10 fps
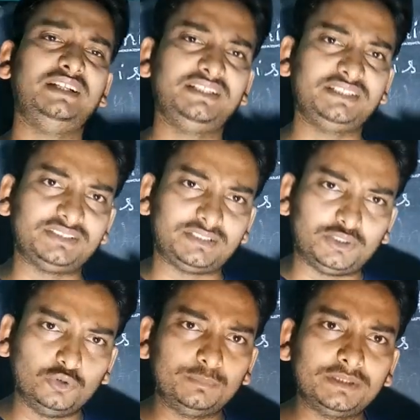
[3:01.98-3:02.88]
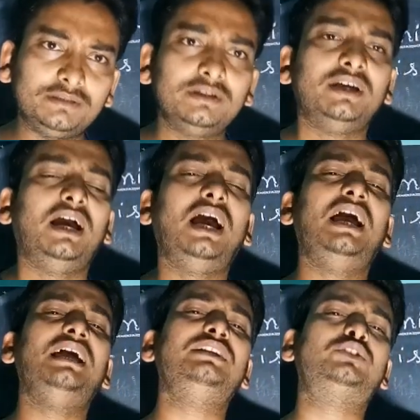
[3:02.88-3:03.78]
It is human,
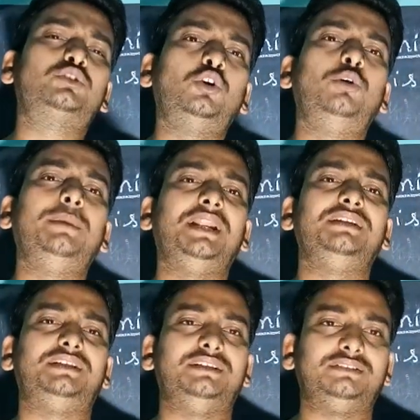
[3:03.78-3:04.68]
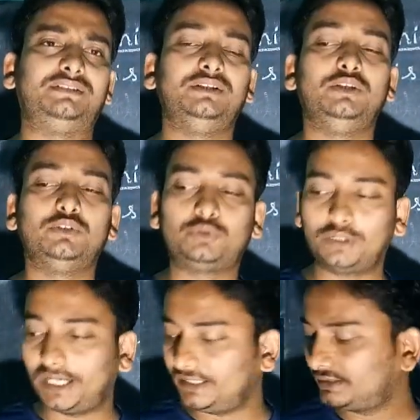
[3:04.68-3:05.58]
and so many things.
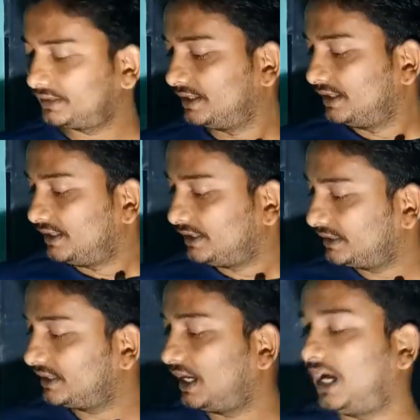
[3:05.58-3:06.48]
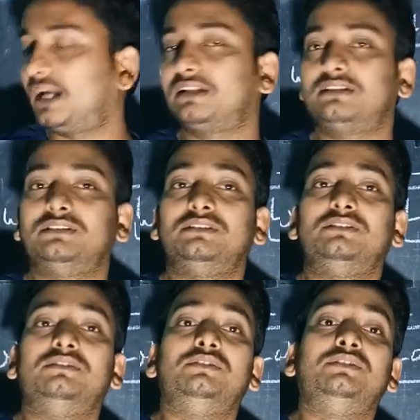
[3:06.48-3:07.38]
So guys, here are
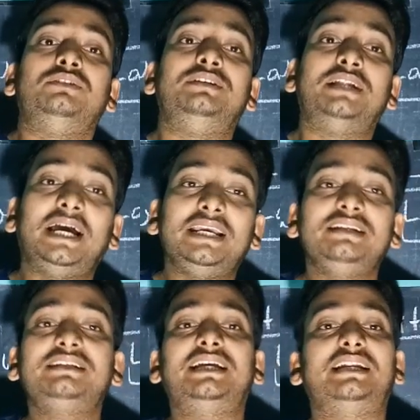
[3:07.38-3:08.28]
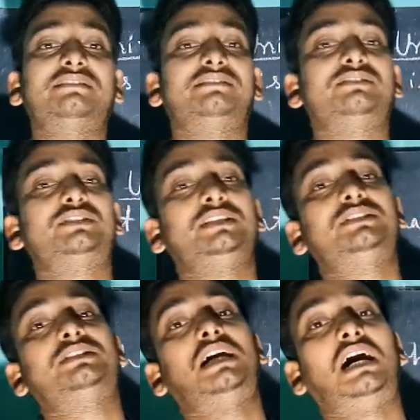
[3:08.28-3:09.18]
9
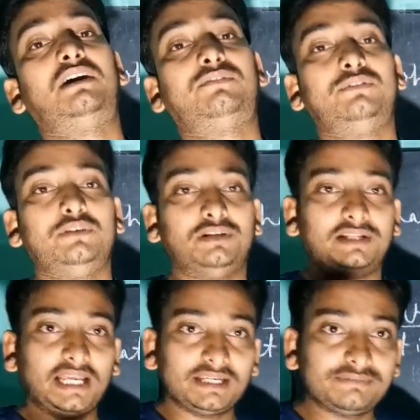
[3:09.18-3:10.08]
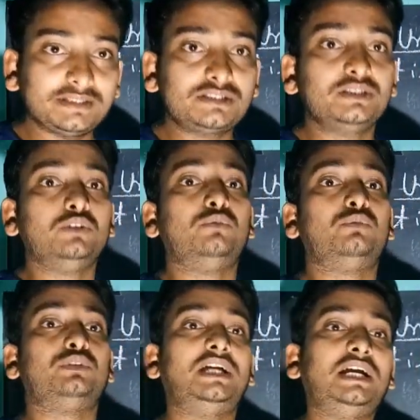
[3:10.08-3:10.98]
characteristics of language
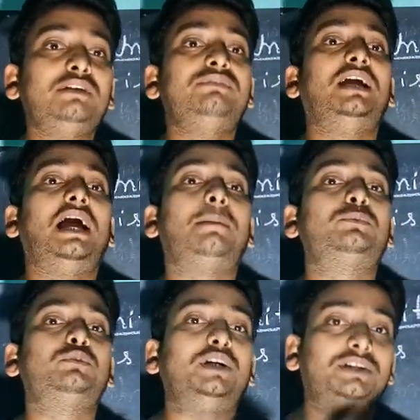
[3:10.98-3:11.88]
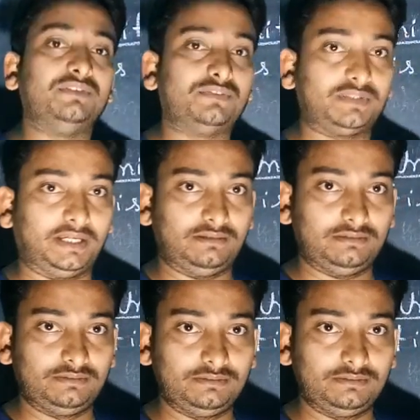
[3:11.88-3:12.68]
that we have to understand.